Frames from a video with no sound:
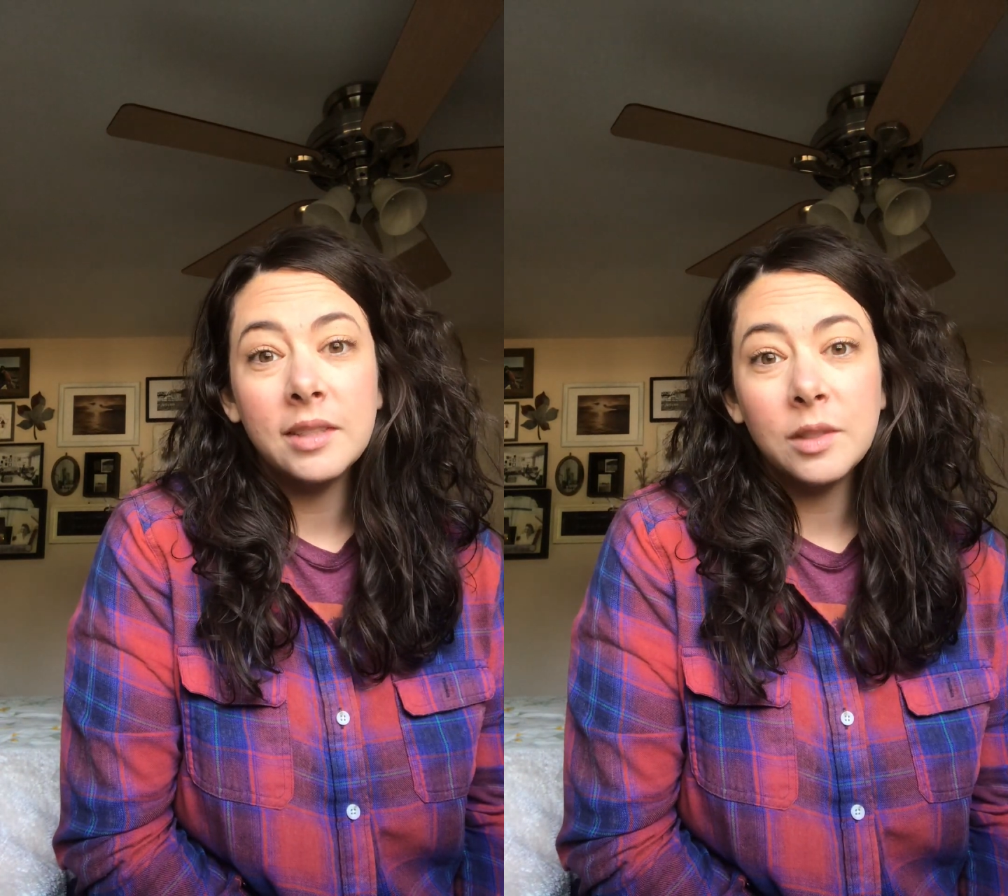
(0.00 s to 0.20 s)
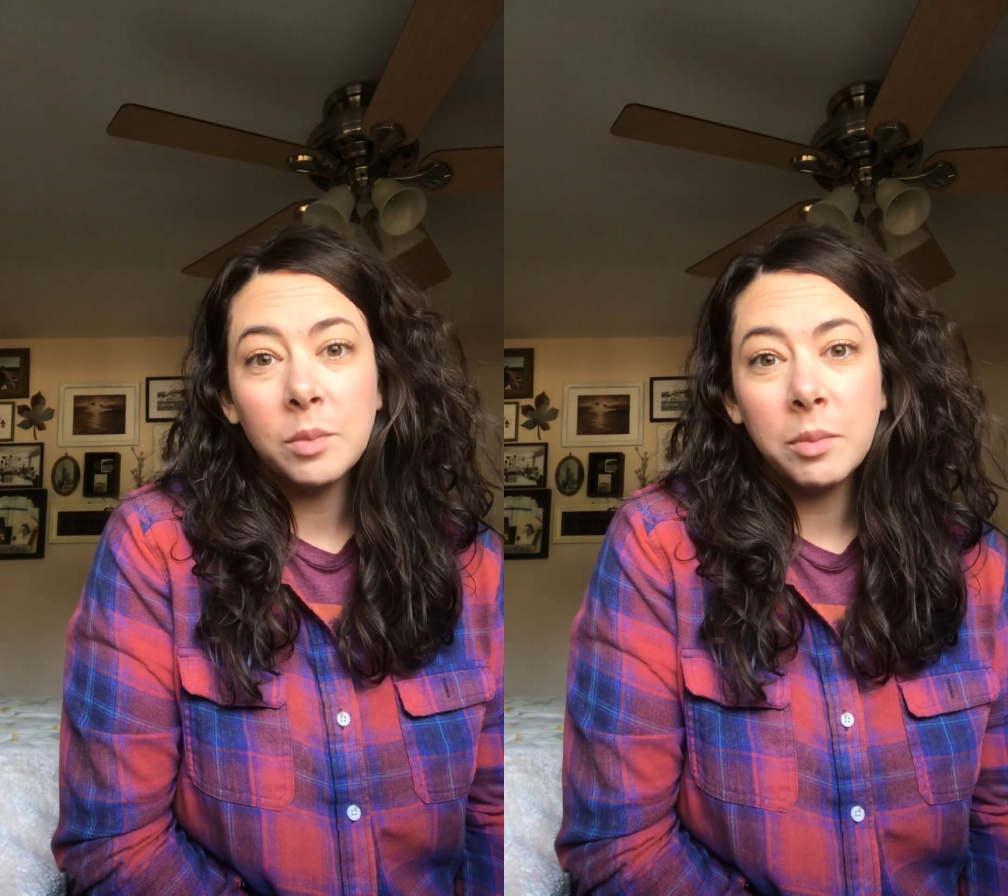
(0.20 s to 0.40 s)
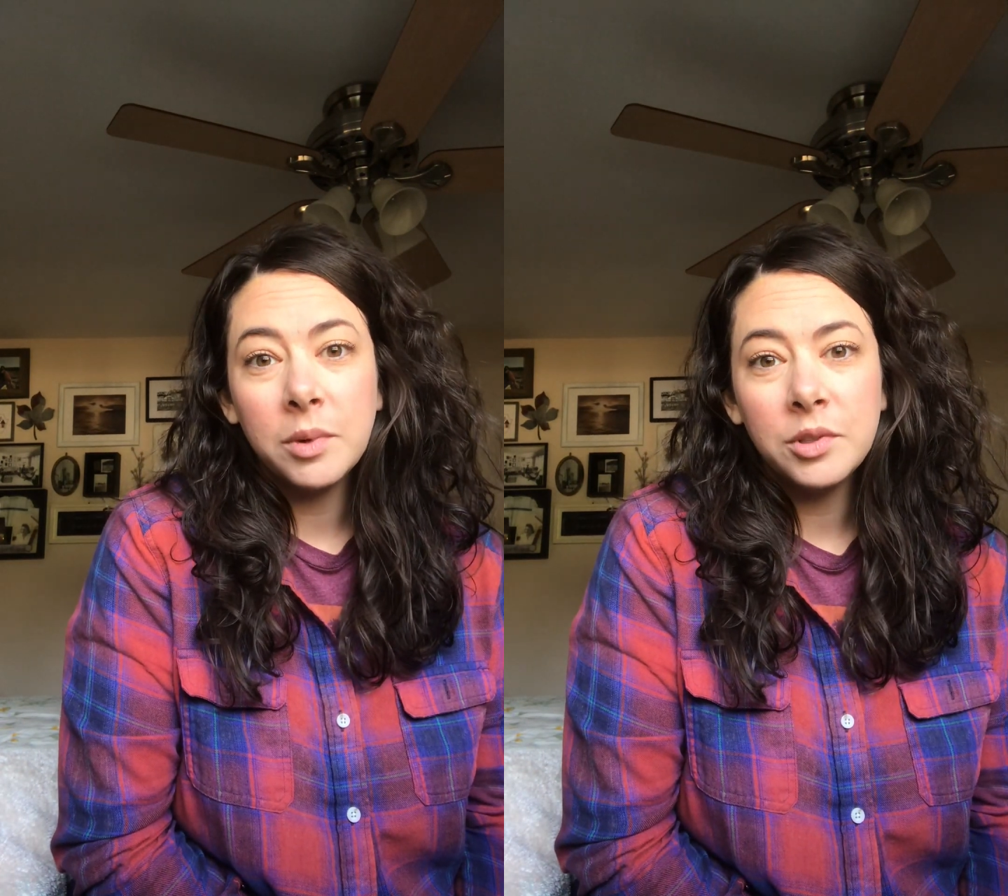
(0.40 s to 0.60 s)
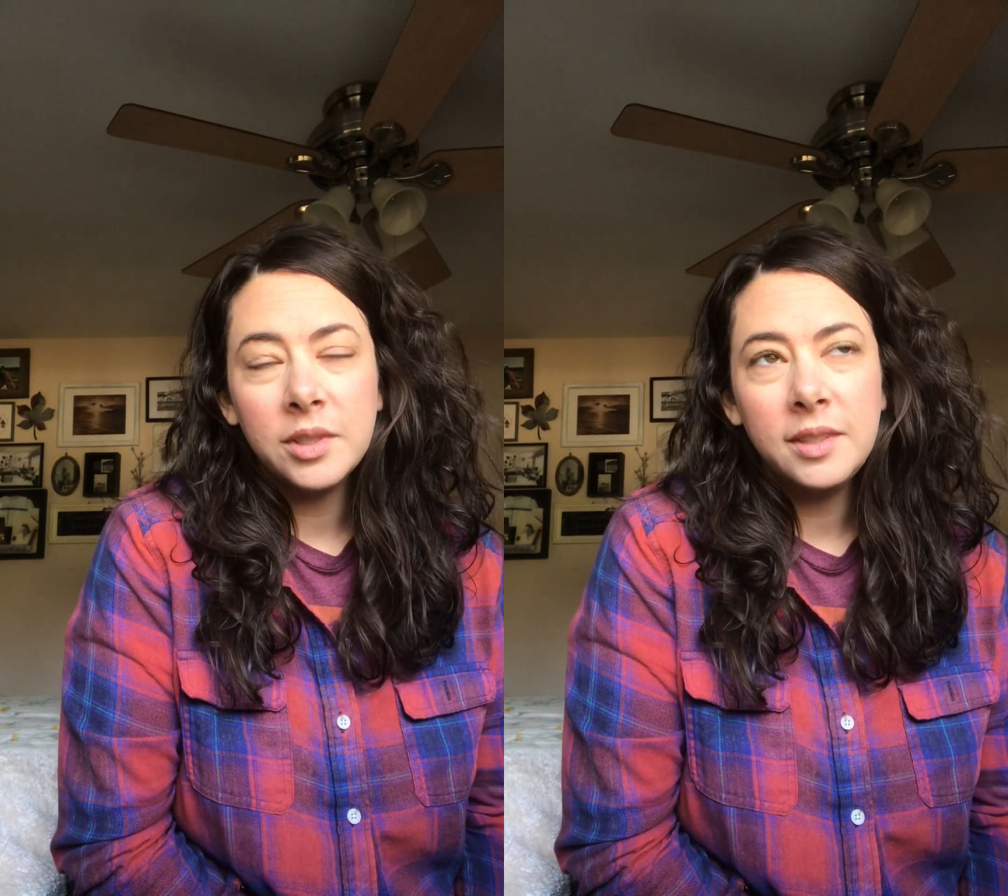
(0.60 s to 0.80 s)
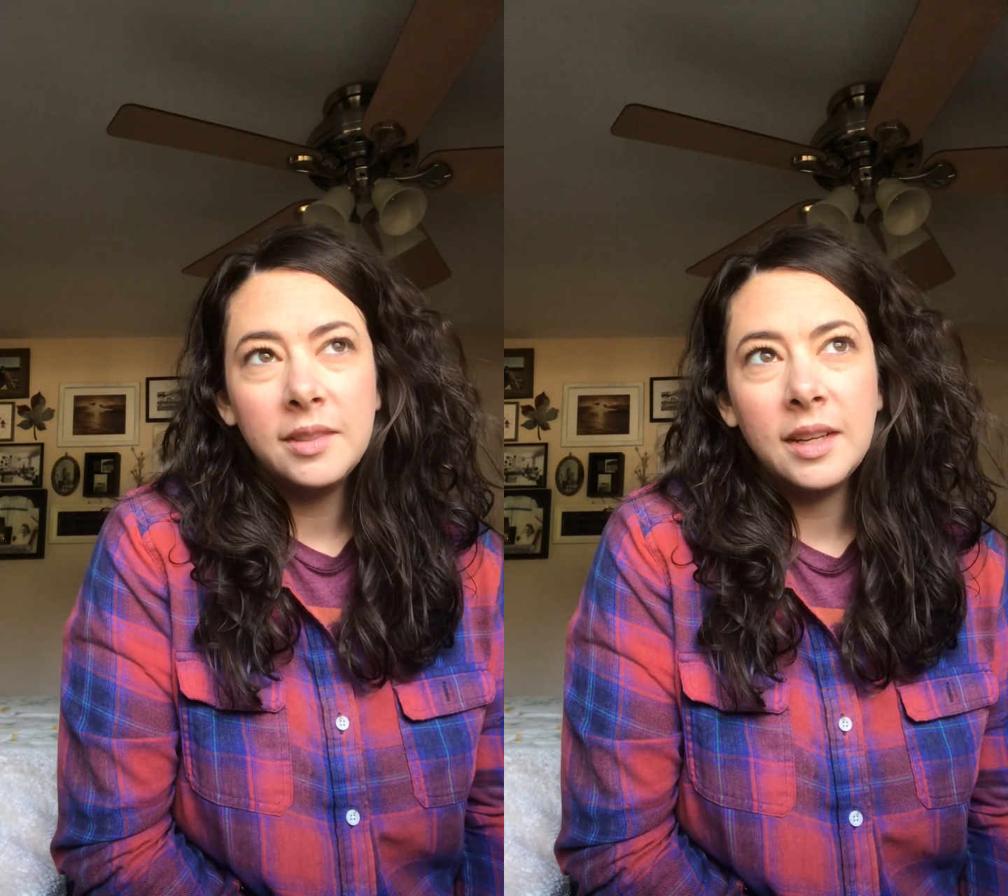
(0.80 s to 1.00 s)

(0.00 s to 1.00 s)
disproportion,